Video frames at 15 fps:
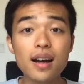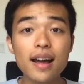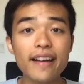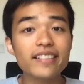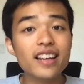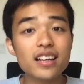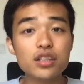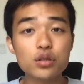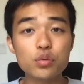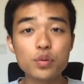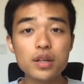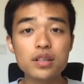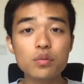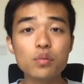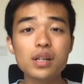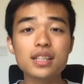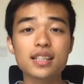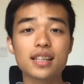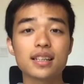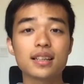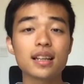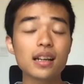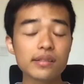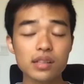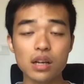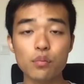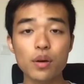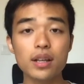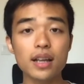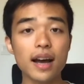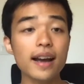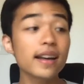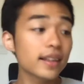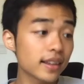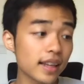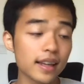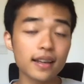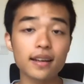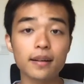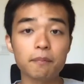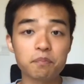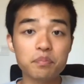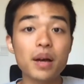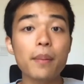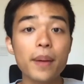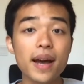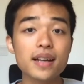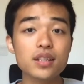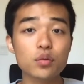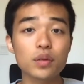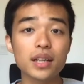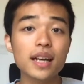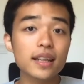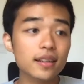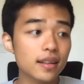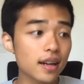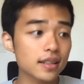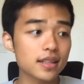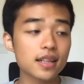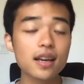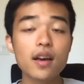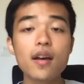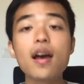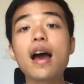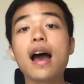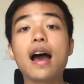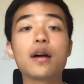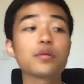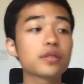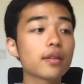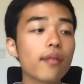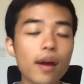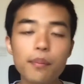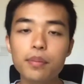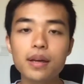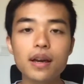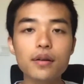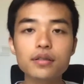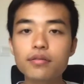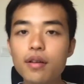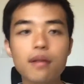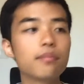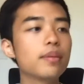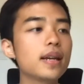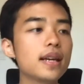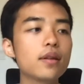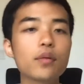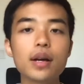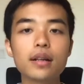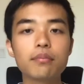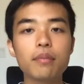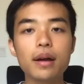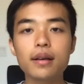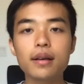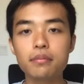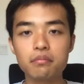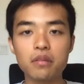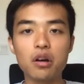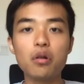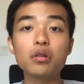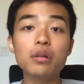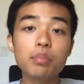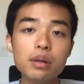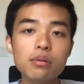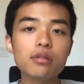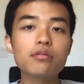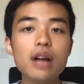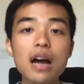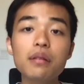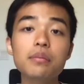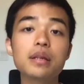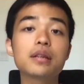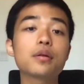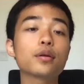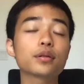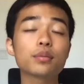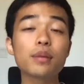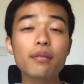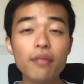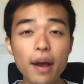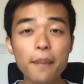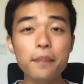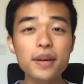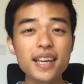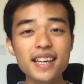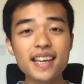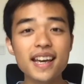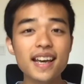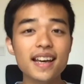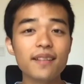and that's the reason why a lot of time when I think in my past, when I thought I was fat B, when all the people around me called me fat B,